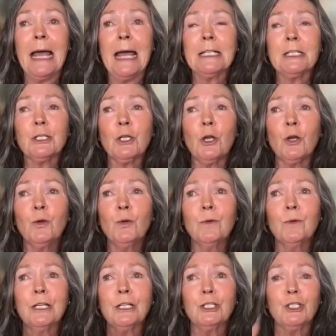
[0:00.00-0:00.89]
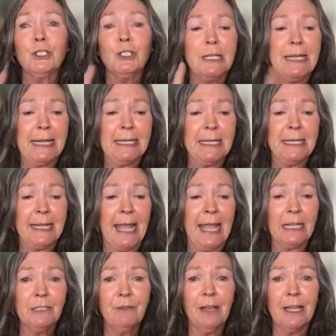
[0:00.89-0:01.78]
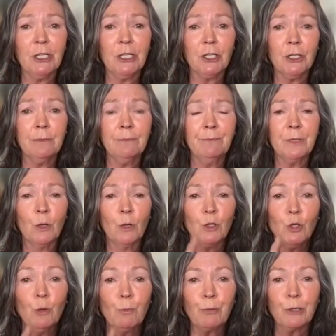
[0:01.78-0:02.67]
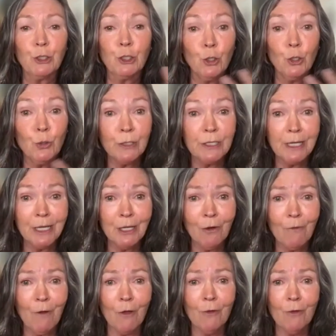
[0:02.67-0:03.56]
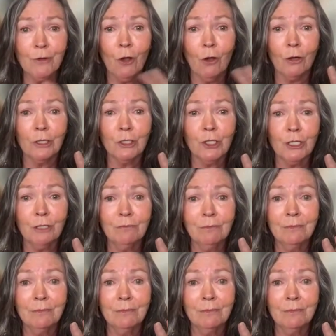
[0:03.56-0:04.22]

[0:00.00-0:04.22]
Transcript: So genetic activation, you're producing your own collagen,